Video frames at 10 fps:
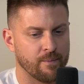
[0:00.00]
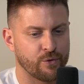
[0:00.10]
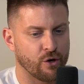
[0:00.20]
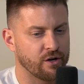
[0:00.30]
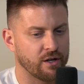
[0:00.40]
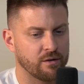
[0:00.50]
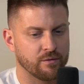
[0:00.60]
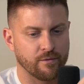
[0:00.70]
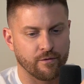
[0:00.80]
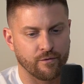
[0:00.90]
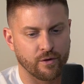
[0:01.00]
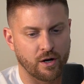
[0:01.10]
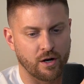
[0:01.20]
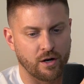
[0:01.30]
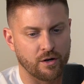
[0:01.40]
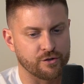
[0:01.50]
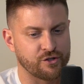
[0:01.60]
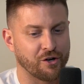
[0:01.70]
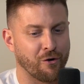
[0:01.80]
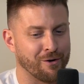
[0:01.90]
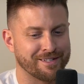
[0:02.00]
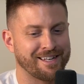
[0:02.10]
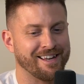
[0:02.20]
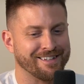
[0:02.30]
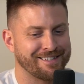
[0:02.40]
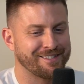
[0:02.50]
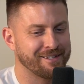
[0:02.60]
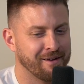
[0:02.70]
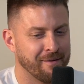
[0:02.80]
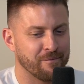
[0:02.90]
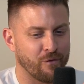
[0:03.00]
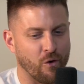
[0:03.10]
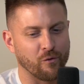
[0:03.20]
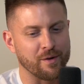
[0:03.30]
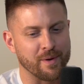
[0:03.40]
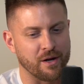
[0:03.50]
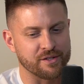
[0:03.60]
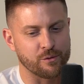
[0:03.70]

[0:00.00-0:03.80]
30, 0 assists, 4 rebounds.